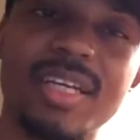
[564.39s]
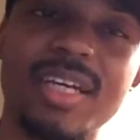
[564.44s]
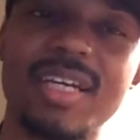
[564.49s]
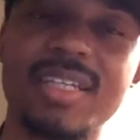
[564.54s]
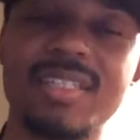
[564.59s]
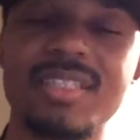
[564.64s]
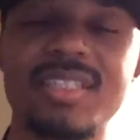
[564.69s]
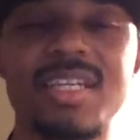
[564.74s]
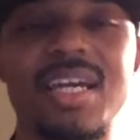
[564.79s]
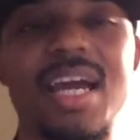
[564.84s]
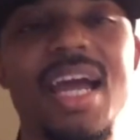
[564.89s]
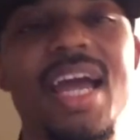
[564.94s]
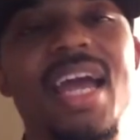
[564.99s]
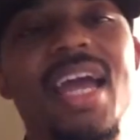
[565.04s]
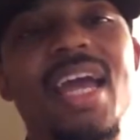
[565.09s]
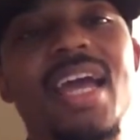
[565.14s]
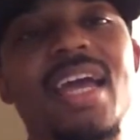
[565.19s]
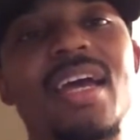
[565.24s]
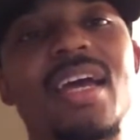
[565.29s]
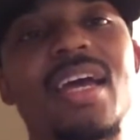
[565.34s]
Like I
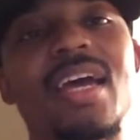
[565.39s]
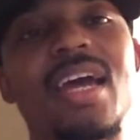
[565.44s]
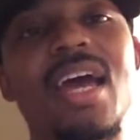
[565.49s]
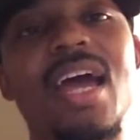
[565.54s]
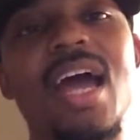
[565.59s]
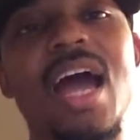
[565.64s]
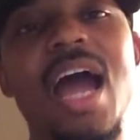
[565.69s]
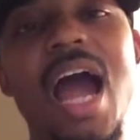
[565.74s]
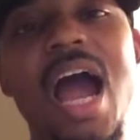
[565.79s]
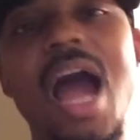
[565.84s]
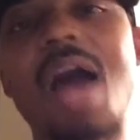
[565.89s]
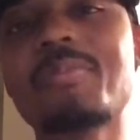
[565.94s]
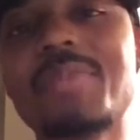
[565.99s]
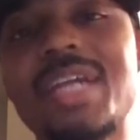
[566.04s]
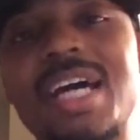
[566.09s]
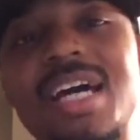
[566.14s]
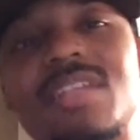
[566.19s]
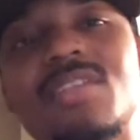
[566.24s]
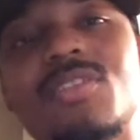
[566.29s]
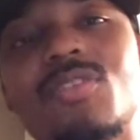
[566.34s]
said, I'm
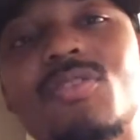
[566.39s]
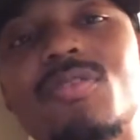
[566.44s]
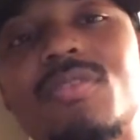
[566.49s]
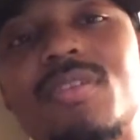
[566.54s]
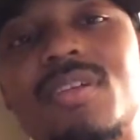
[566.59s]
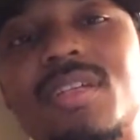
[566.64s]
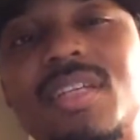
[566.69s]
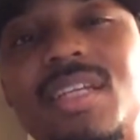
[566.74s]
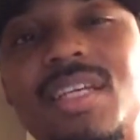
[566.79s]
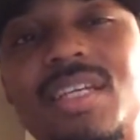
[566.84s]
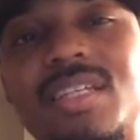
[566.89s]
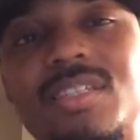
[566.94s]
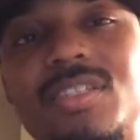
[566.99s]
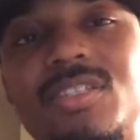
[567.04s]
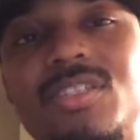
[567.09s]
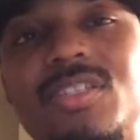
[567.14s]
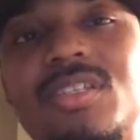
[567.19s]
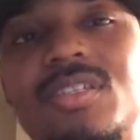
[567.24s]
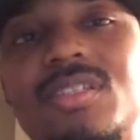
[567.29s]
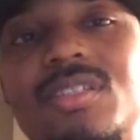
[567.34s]
not doing
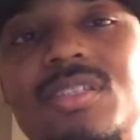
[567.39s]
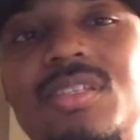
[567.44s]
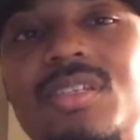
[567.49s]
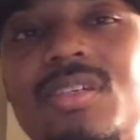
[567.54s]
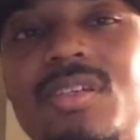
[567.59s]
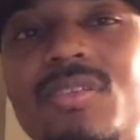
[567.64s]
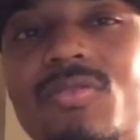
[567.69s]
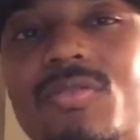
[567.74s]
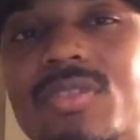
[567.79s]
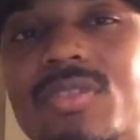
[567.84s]
this just to